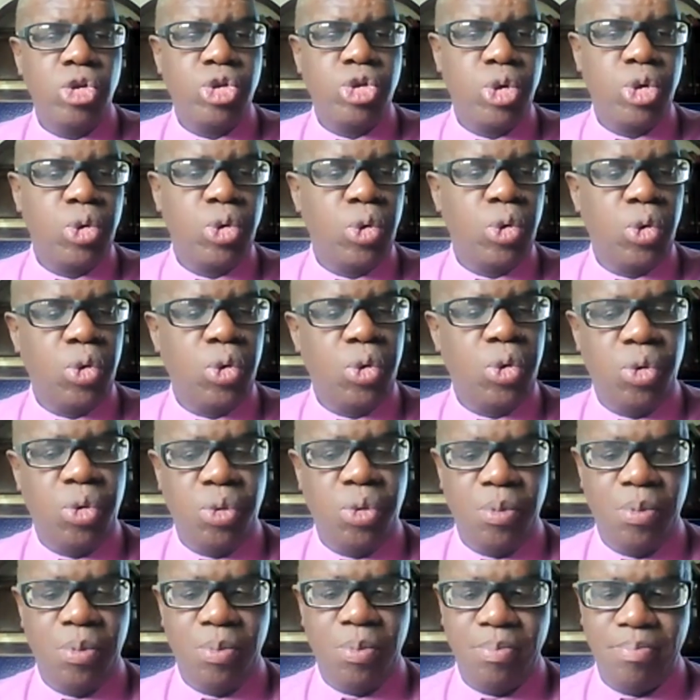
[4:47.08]

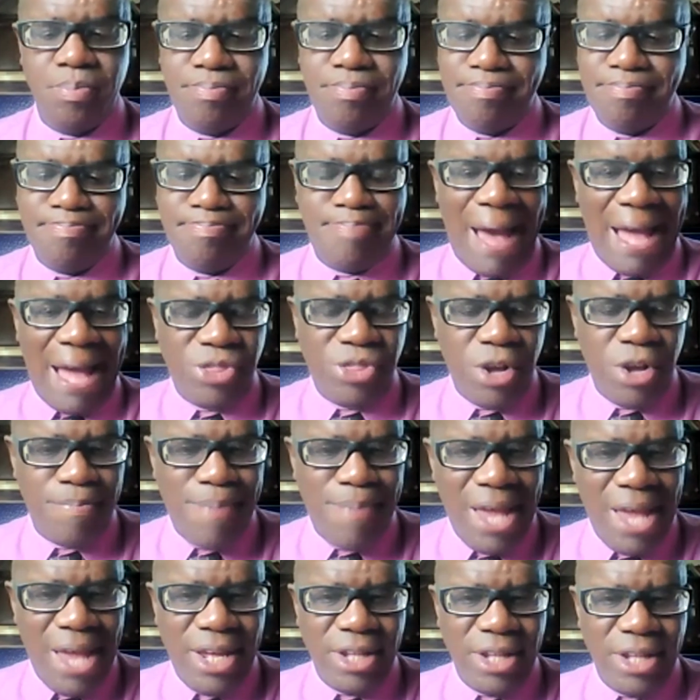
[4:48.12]
to bend their
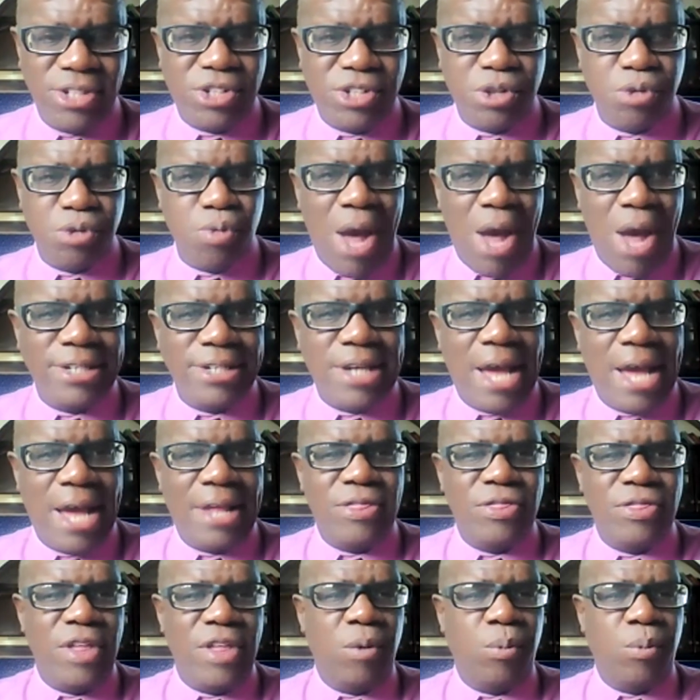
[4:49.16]
bellies, right?
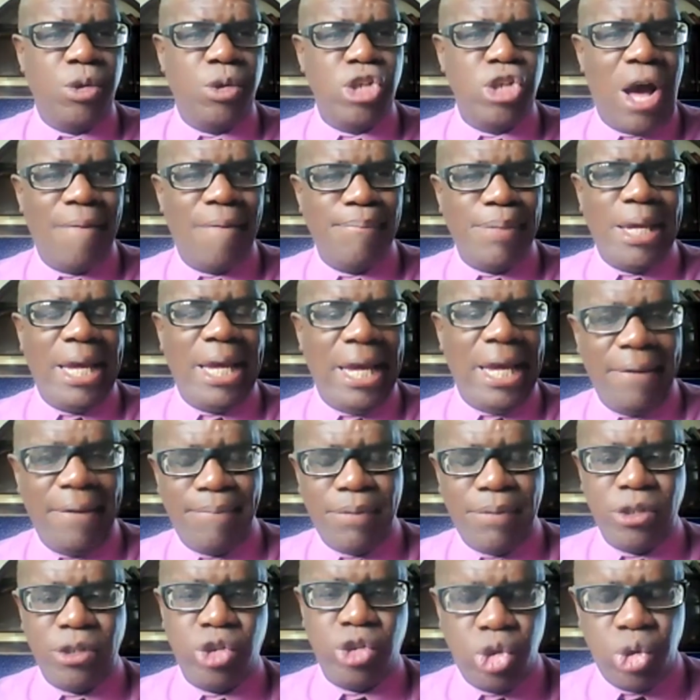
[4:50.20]
And they would not be
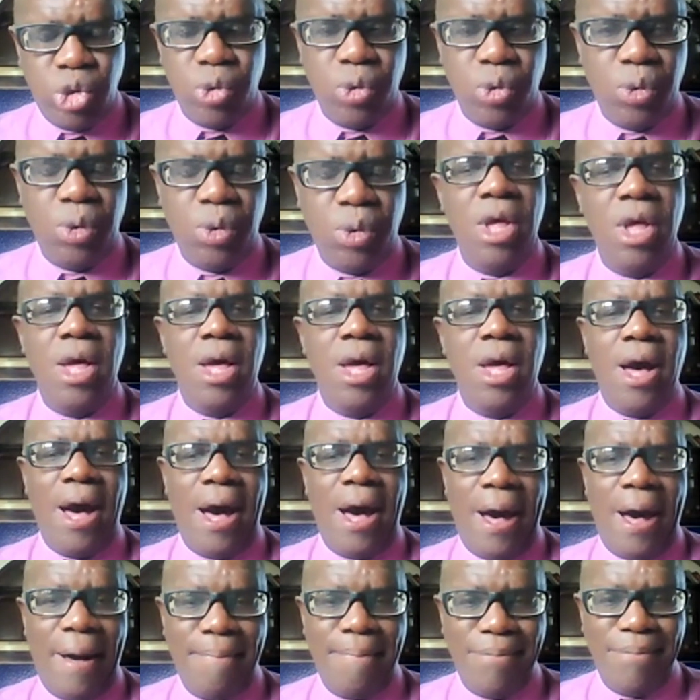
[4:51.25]
able to
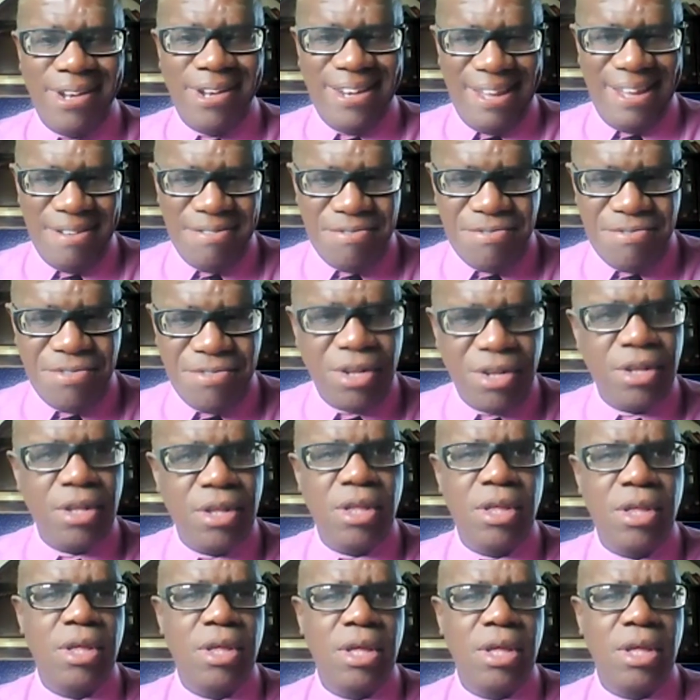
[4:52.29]
live
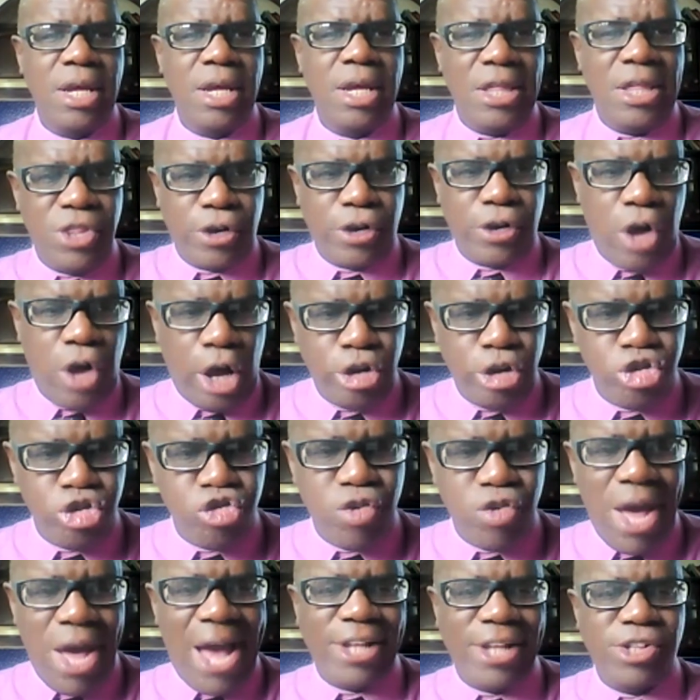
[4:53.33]
in their
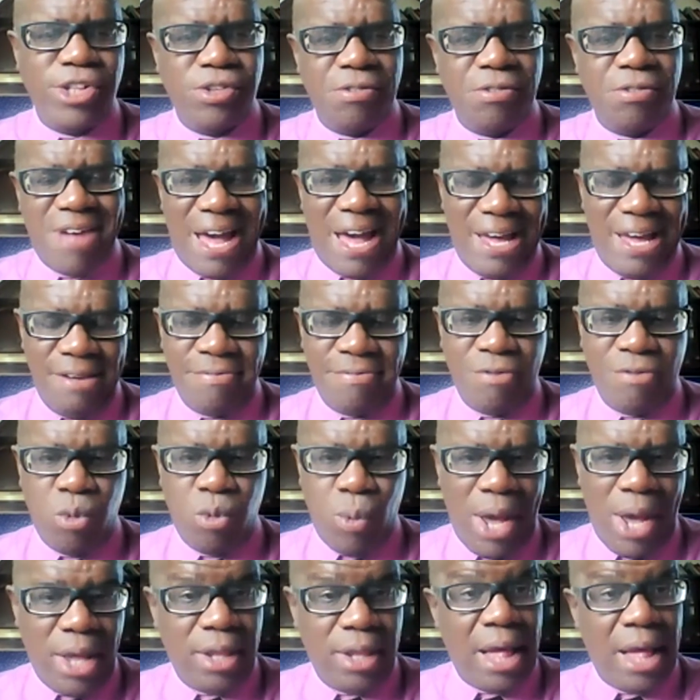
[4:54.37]
country and survive
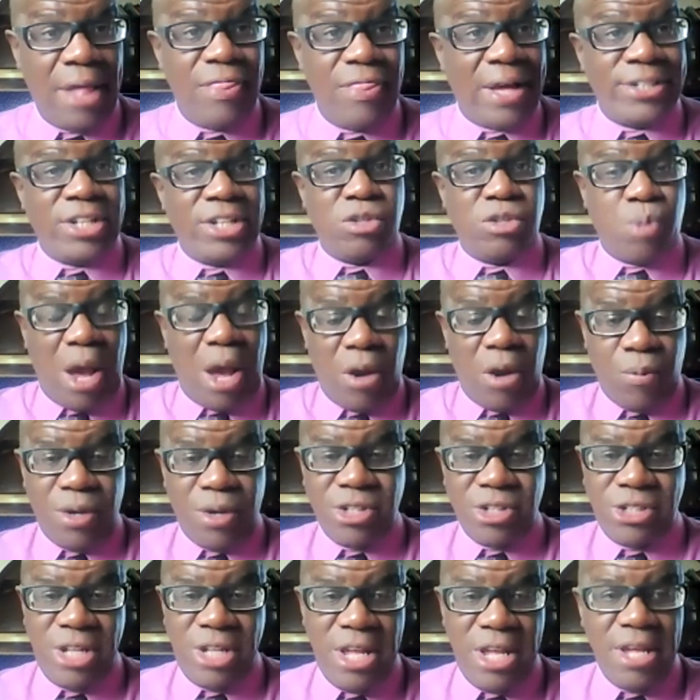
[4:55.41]
well. And that is why
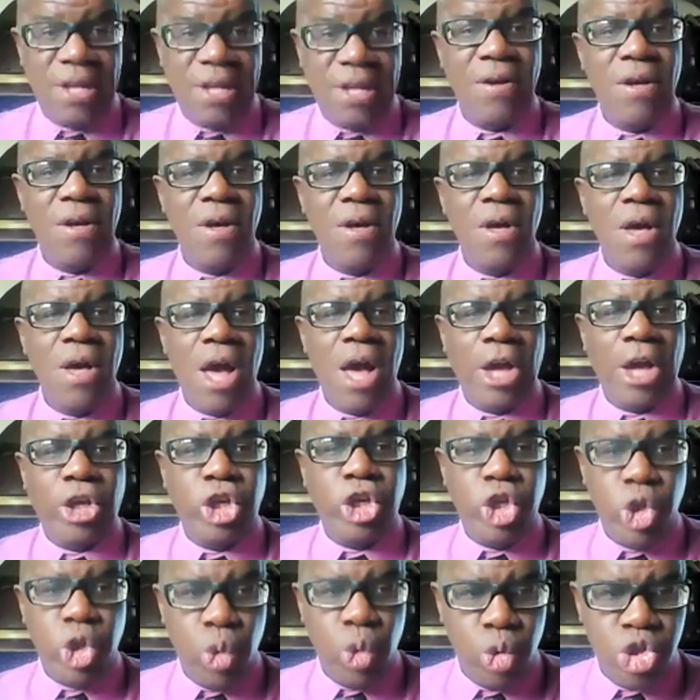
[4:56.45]
we're seeing a
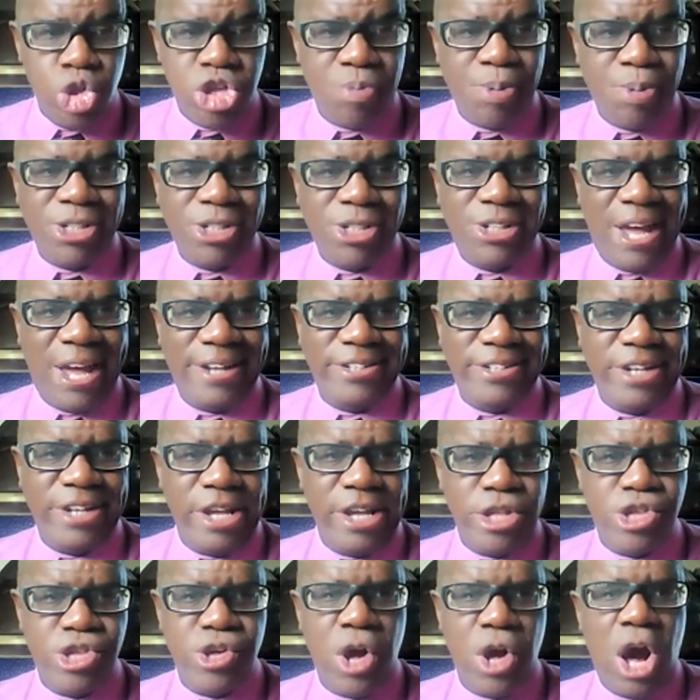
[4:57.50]
huge
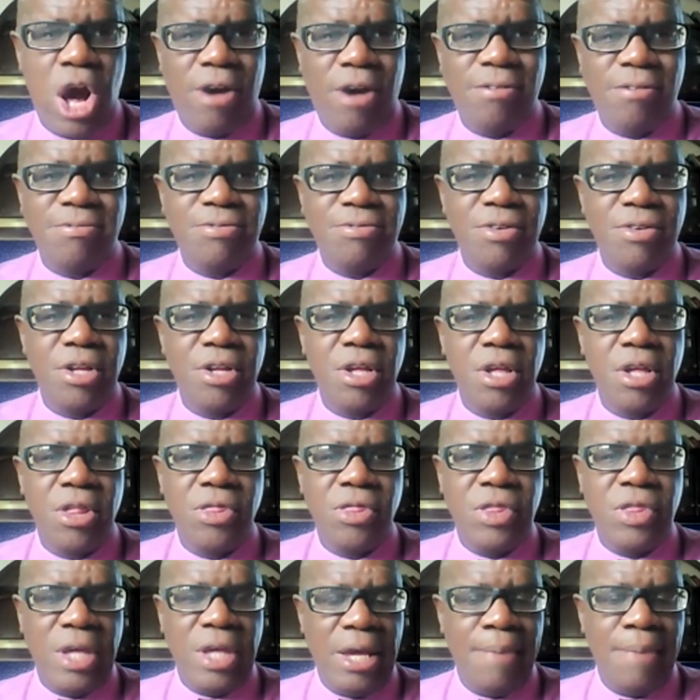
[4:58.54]
percentage of
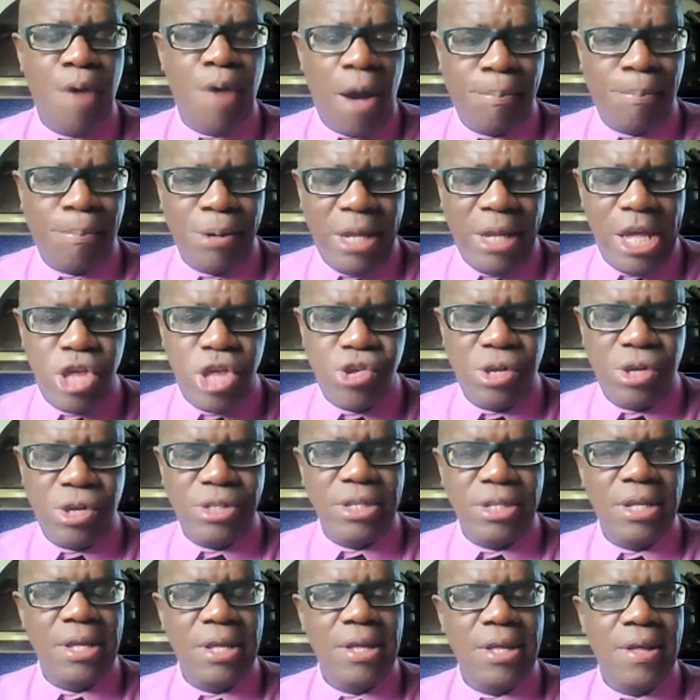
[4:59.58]
the
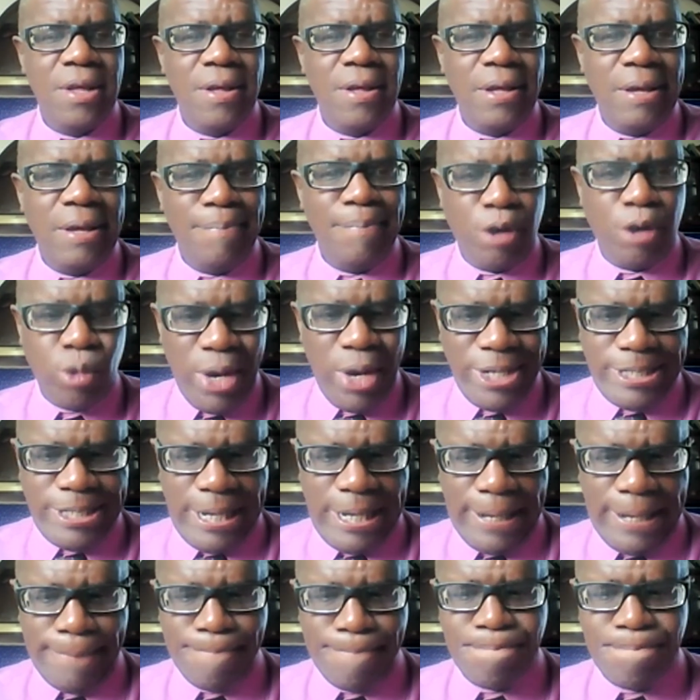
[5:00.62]
population
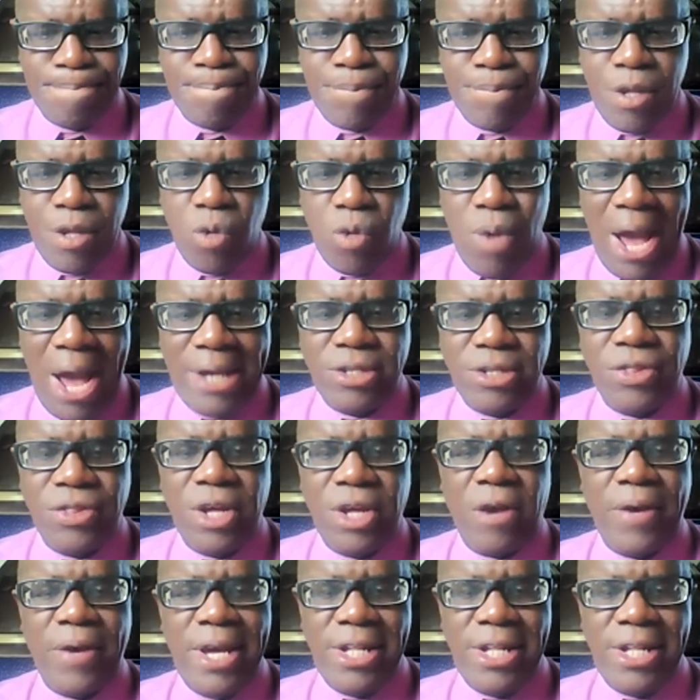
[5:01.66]
immigrating, right? There